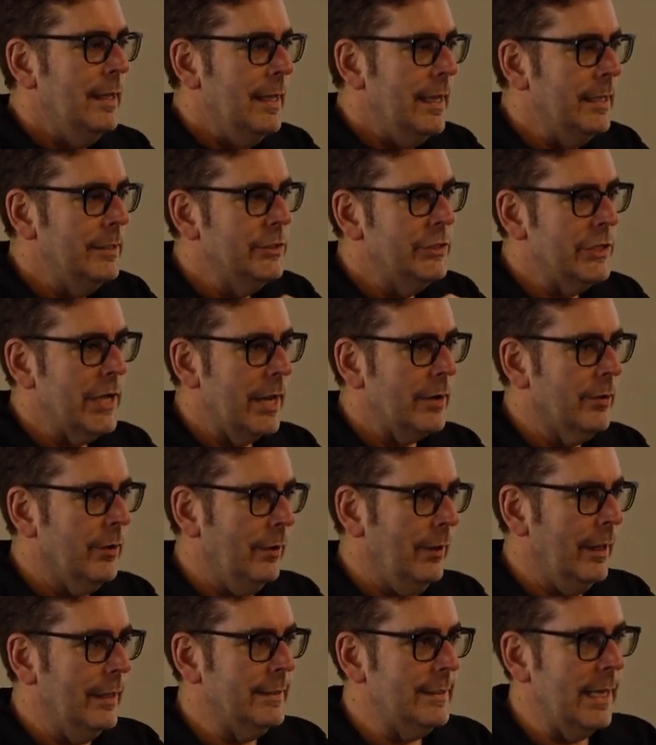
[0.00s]
in
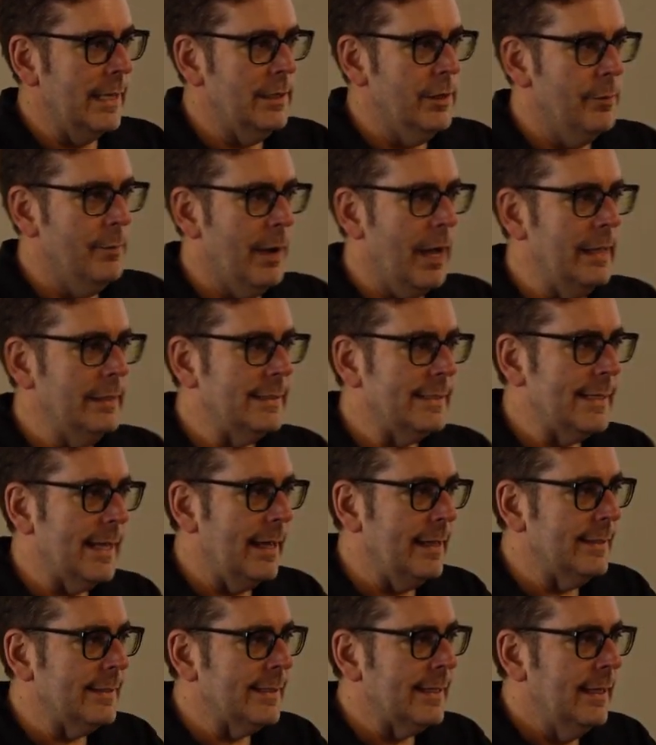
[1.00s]
general, a denouement
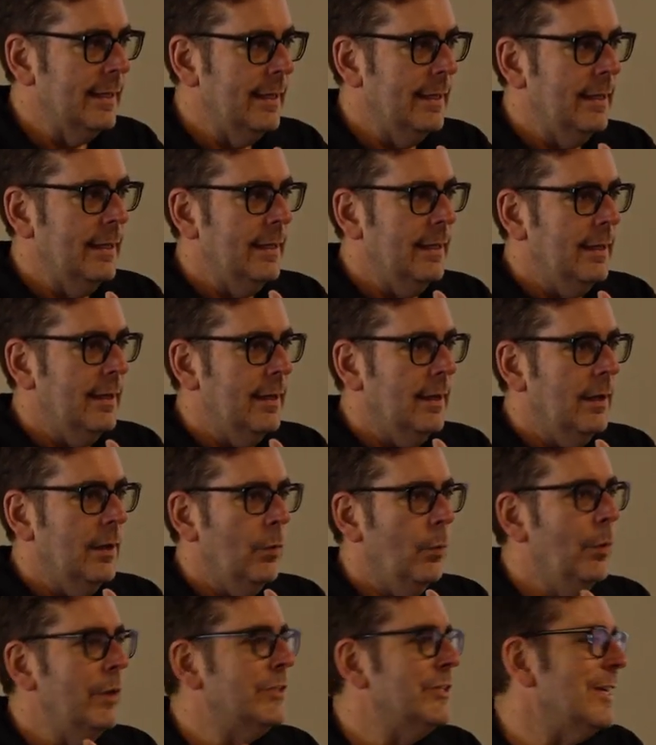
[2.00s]
says,
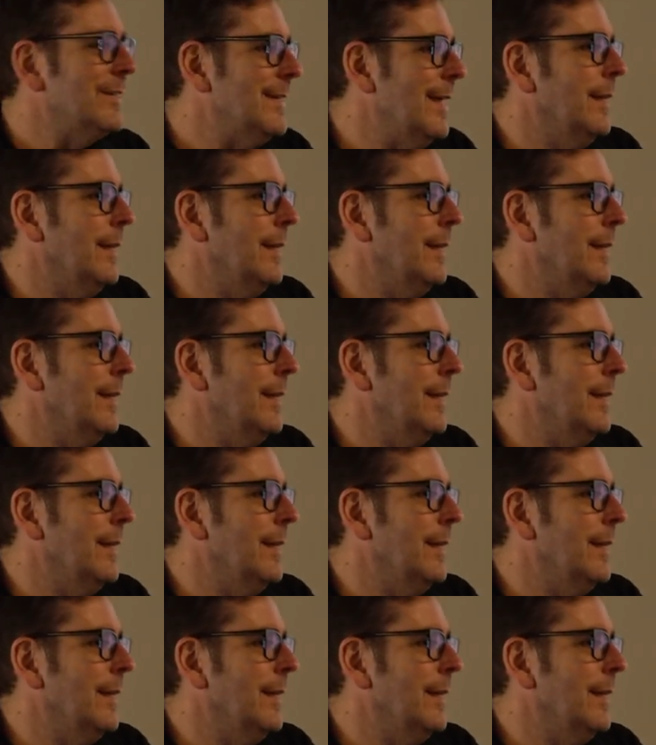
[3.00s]
we just